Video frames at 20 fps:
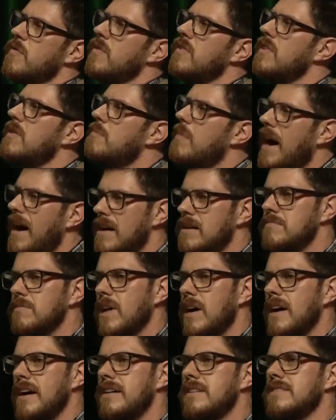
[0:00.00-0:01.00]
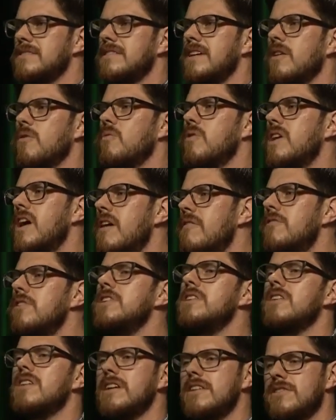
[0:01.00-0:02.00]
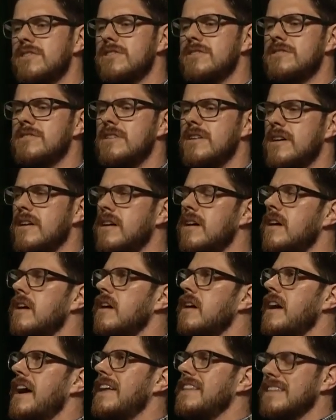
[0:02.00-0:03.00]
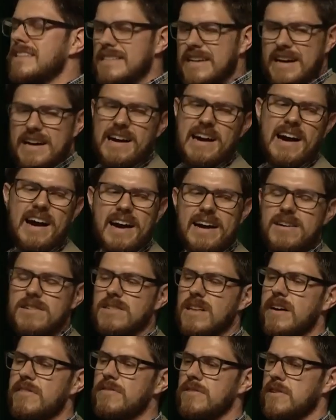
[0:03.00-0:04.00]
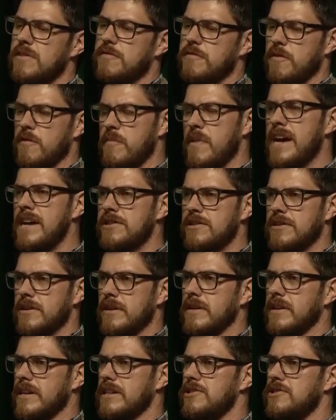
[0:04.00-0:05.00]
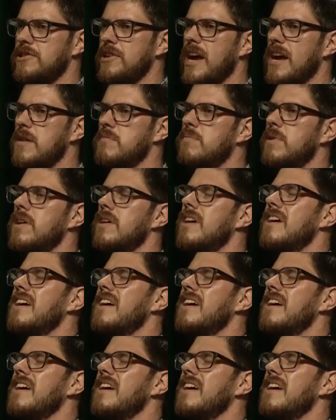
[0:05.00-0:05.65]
The bottom line is that whenever you're interested in this kind of higher level information, like shape,